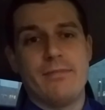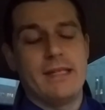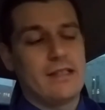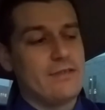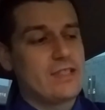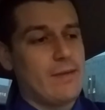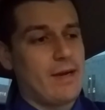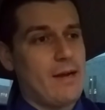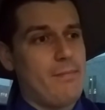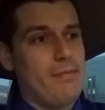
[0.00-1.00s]
big lifts
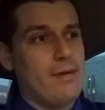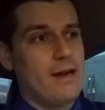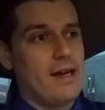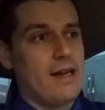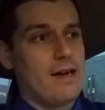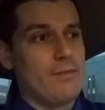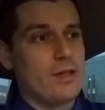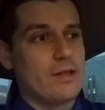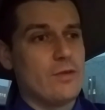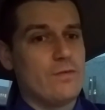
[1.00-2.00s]
coming up, and I'm
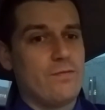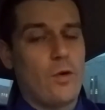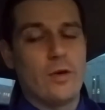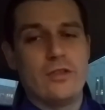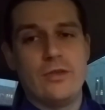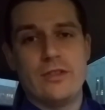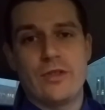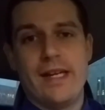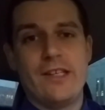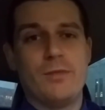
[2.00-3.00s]
looking forward to it.
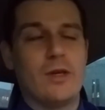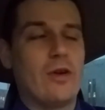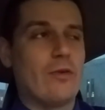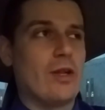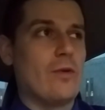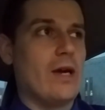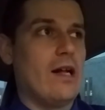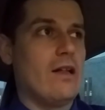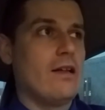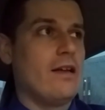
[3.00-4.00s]
Training has been going really
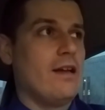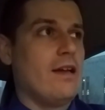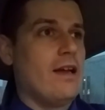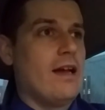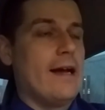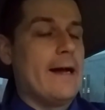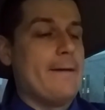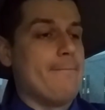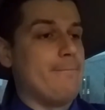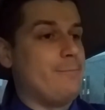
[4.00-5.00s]
well.
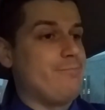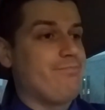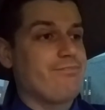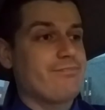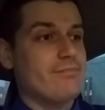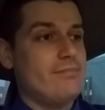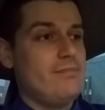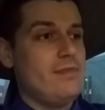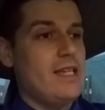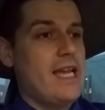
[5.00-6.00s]

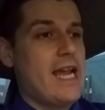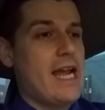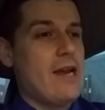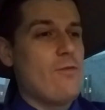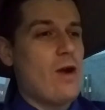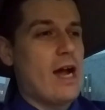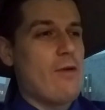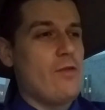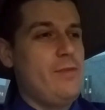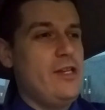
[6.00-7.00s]
And I
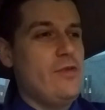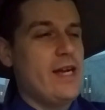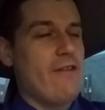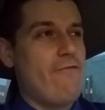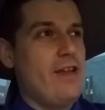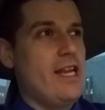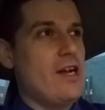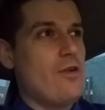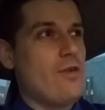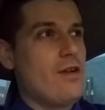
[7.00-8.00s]
will be doing a
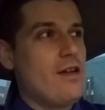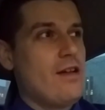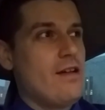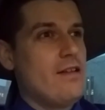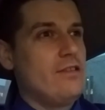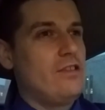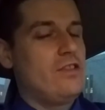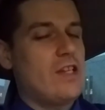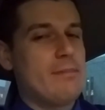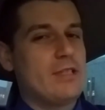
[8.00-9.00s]
video
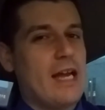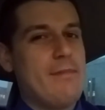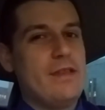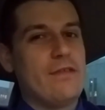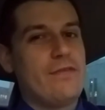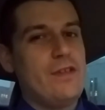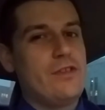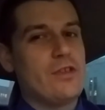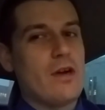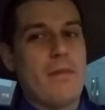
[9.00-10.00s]
sometime in the
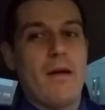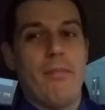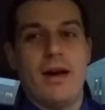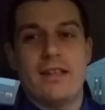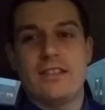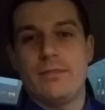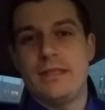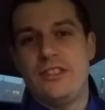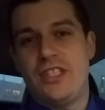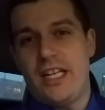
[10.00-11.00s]
future about
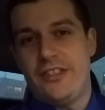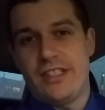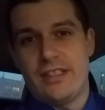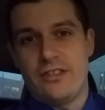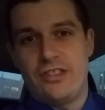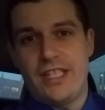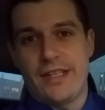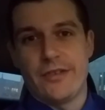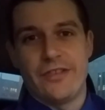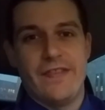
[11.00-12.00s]
possibly changing this
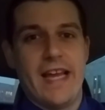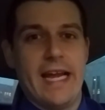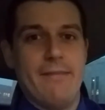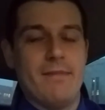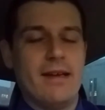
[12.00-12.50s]
channel's name.